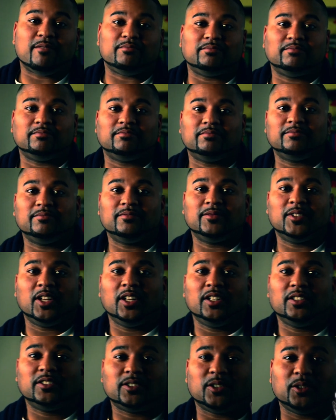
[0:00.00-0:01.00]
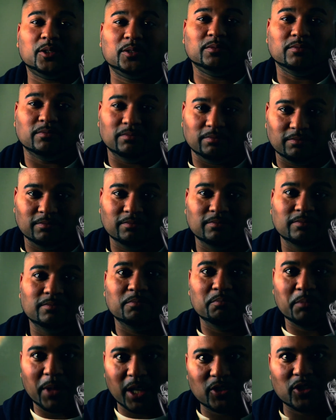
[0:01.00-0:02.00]
Good job, bro. So
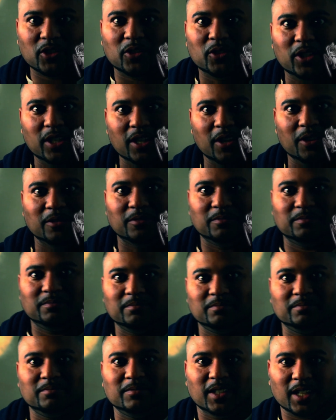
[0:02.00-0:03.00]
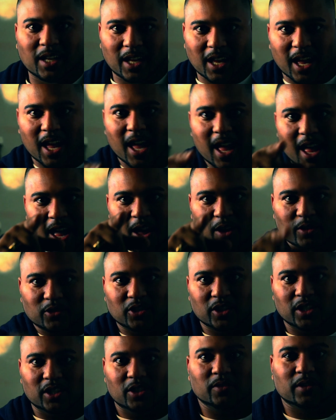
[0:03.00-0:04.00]
make sure you go. I'll
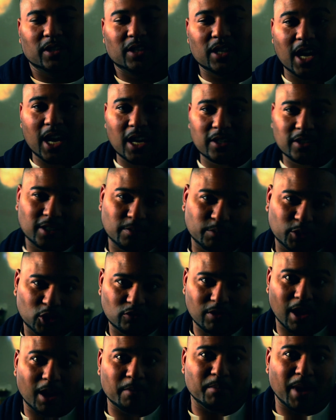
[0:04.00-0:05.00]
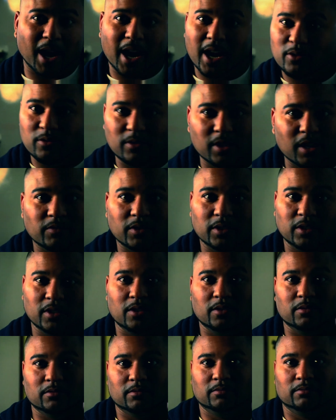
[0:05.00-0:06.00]
see you in class, because I'm going to drop by. You never
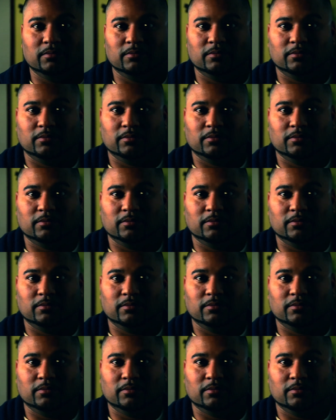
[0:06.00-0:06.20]
know.